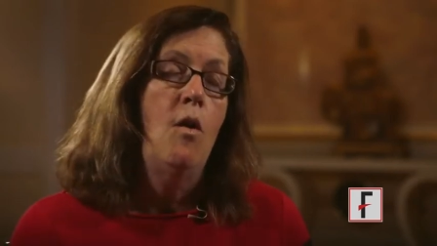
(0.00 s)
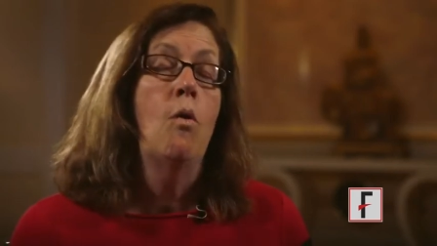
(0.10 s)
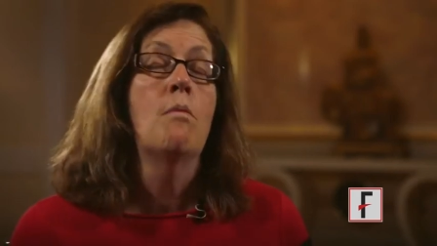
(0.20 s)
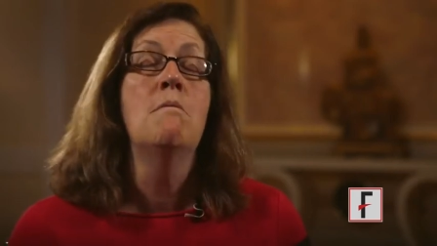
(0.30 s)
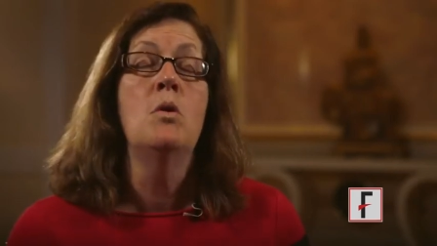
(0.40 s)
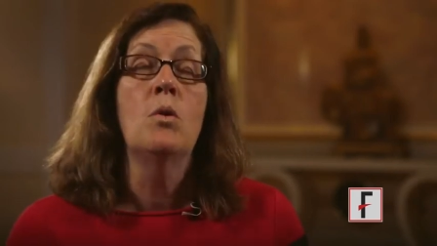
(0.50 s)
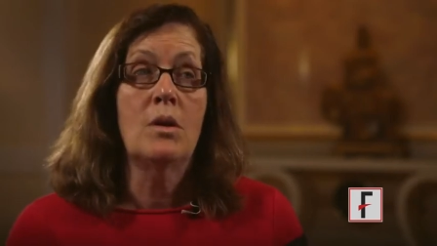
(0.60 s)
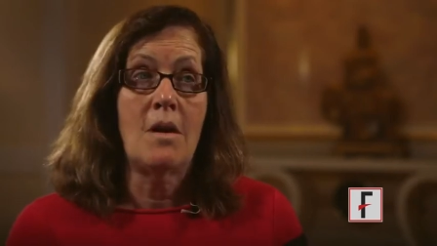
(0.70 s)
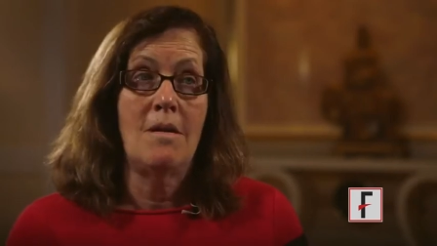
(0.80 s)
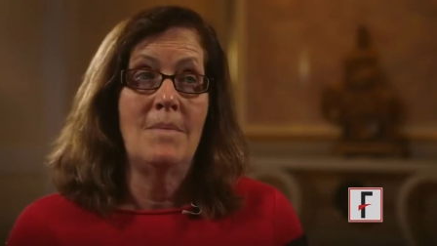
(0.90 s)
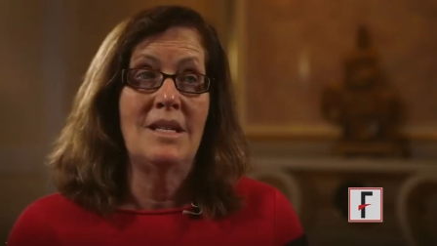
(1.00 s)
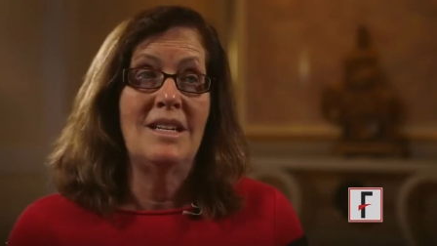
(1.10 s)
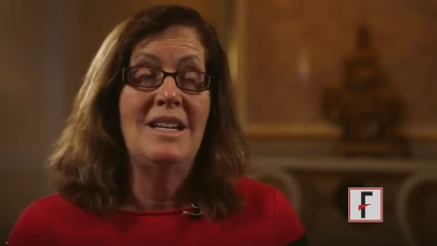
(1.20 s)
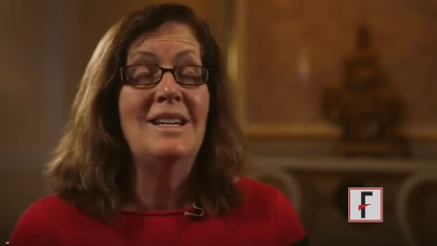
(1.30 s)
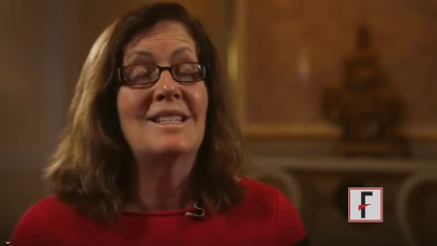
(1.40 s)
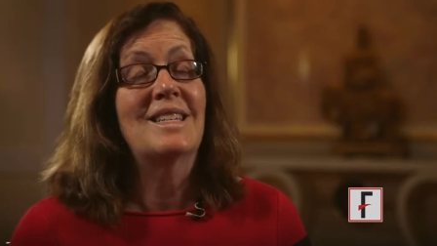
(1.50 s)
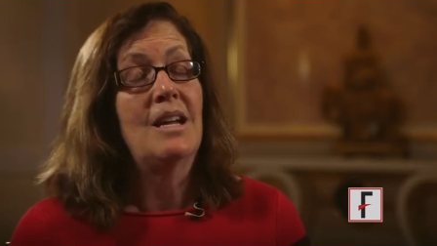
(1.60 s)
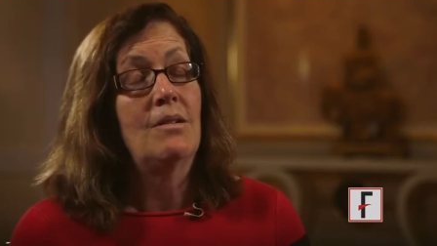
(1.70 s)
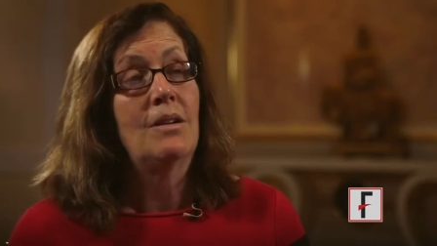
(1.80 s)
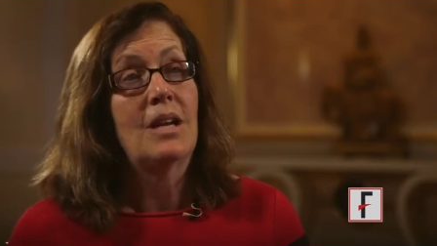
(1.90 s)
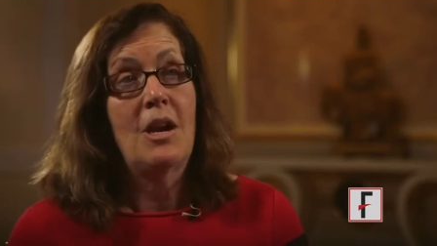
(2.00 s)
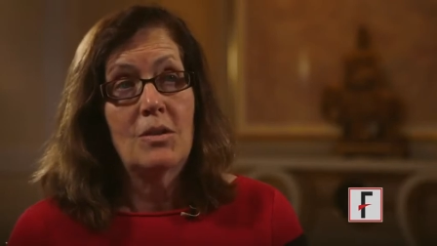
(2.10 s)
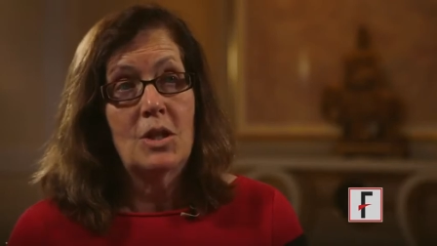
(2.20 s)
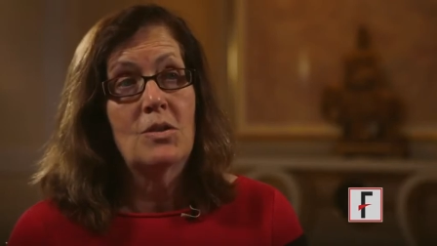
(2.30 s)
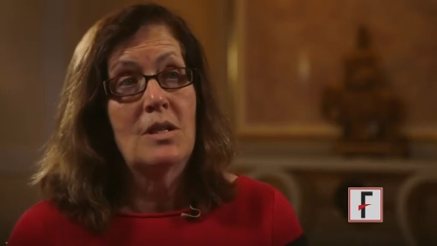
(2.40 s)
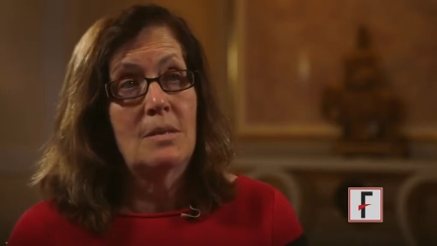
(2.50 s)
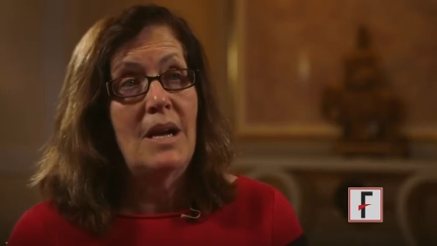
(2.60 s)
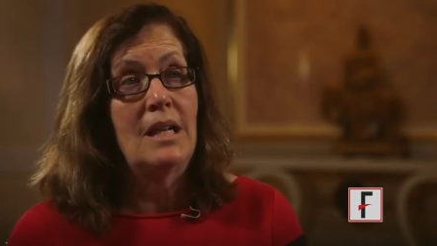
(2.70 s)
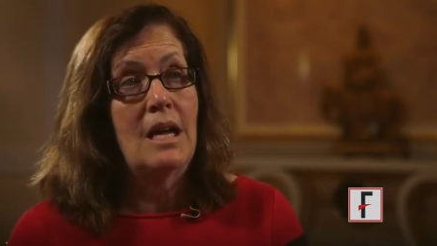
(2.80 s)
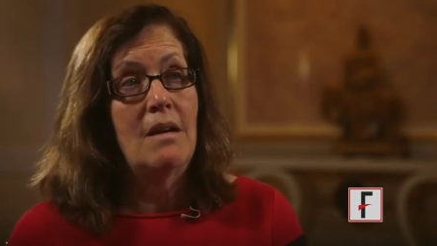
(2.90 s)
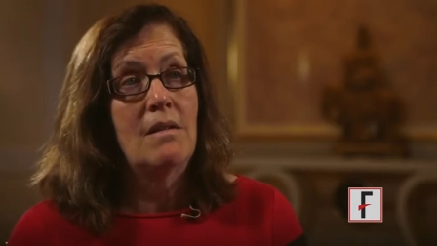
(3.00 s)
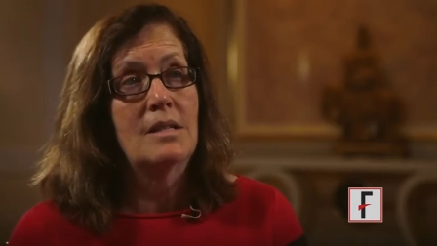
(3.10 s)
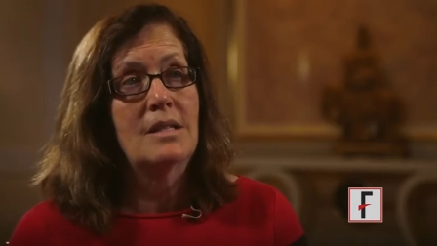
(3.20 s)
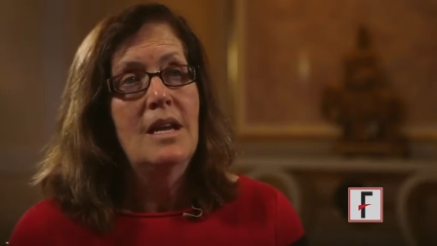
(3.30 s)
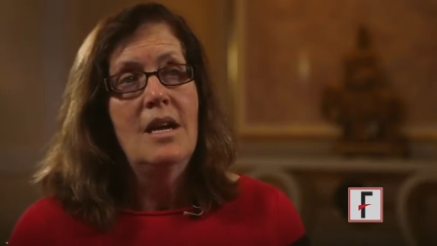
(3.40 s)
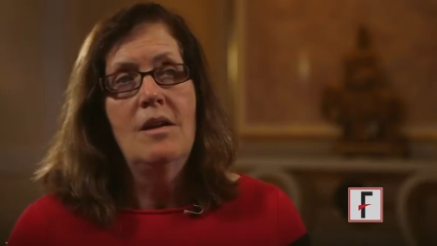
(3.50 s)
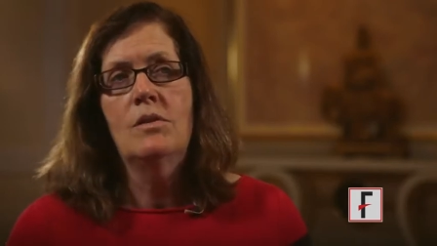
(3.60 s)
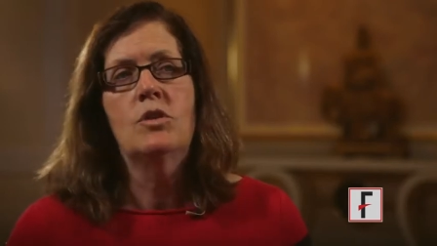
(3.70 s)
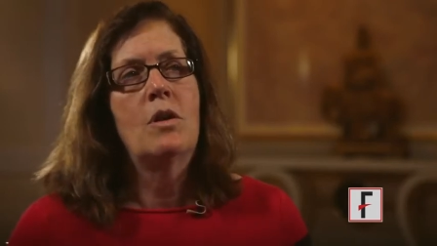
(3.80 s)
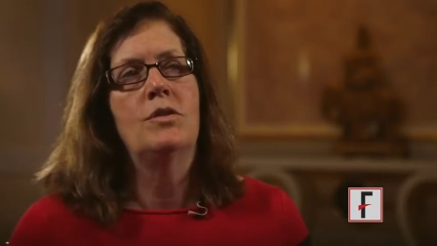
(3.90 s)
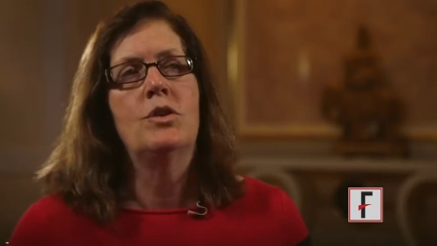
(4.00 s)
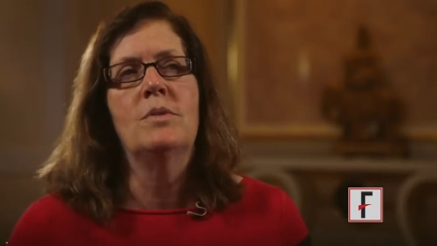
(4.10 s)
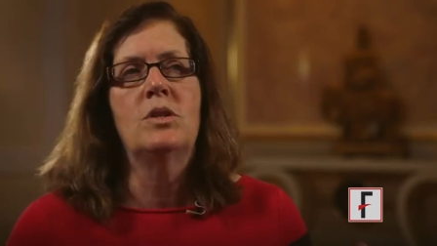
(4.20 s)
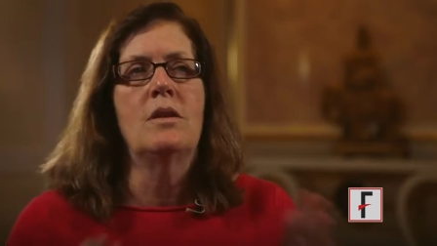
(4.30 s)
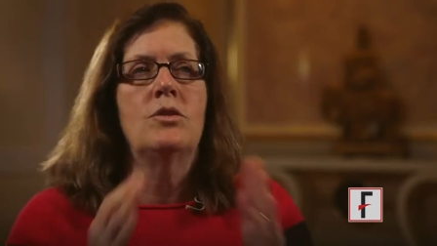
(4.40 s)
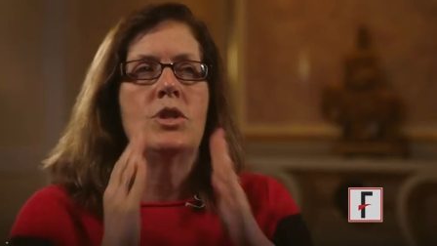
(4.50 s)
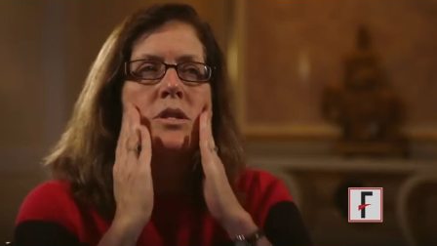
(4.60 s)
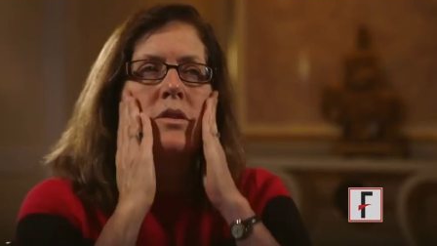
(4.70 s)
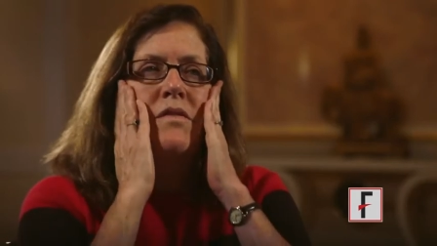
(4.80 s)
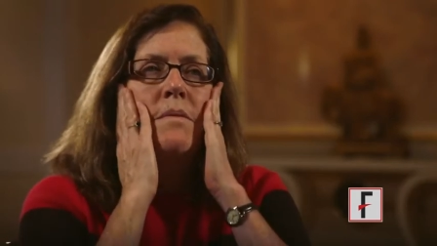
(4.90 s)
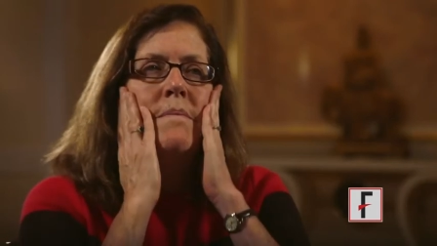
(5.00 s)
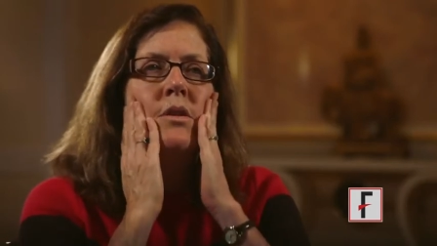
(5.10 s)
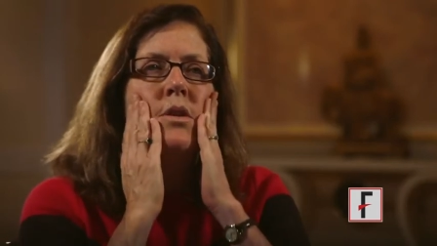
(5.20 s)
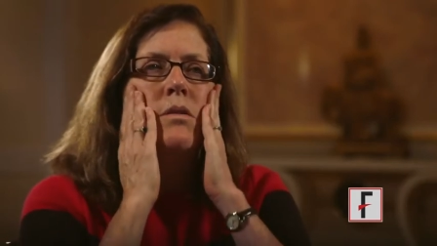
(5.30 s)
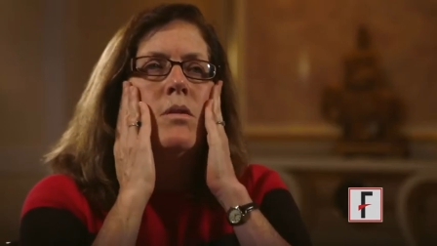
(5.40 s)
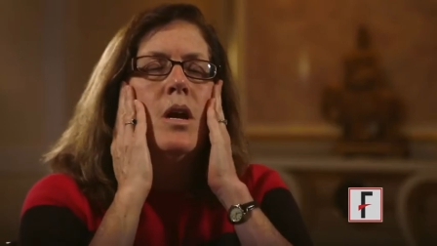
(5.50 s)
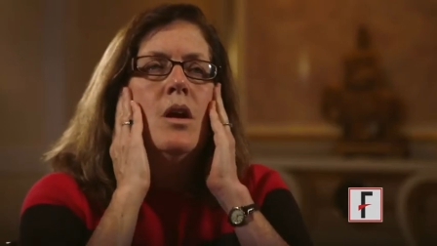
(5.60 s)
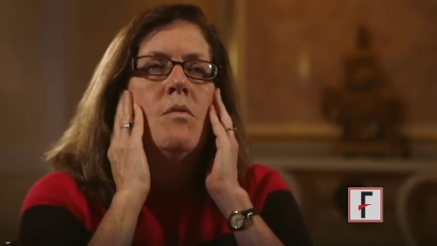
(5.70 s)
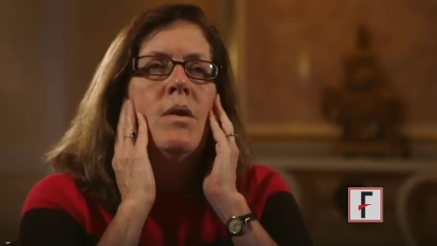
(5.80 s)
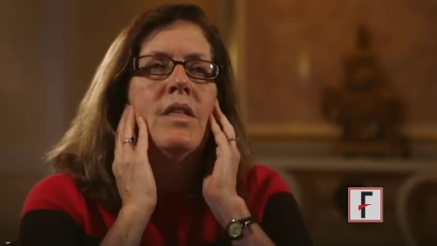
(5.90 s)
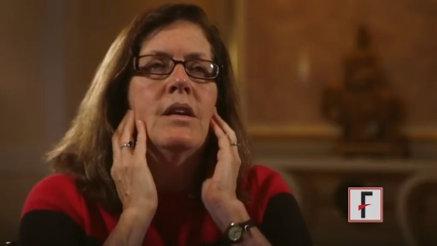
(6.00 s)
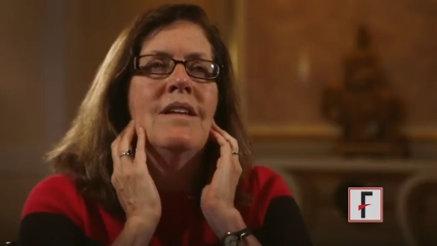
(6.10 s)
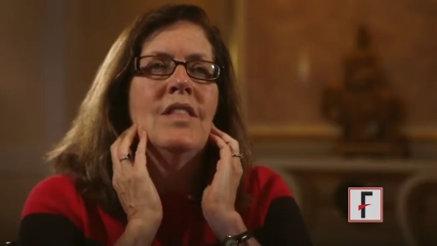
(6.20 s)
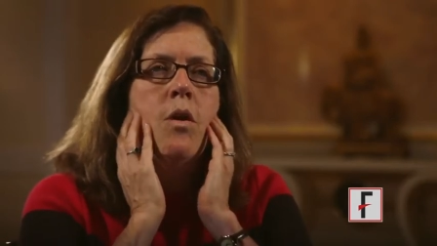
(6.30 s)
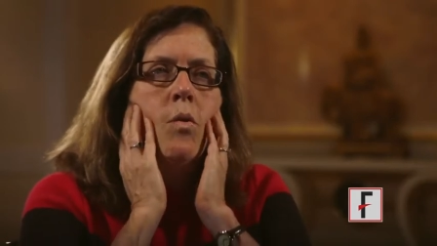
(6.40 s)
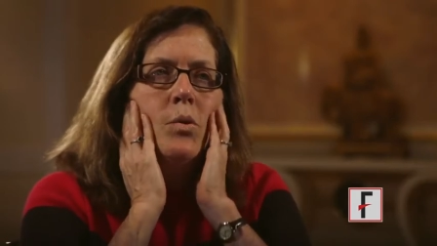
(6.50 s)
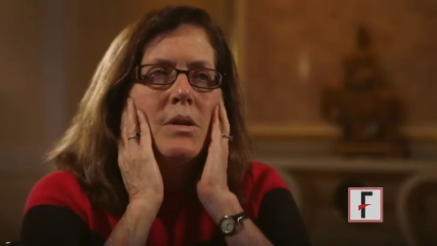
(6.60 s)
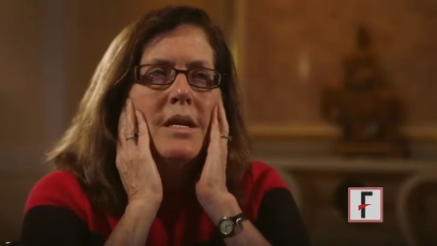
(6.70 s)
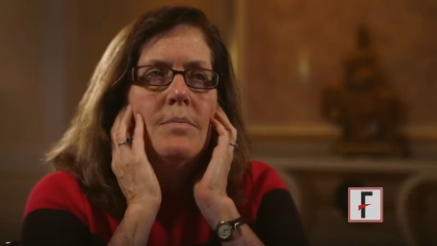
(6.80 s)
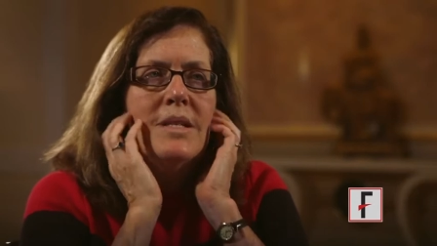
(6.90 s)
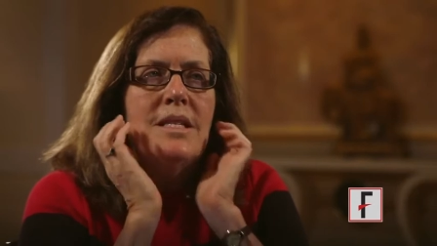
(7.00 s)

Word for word: or more commonly, he has ker keratosis pilaris, which all dermatologists are familiar with it in the older kids, but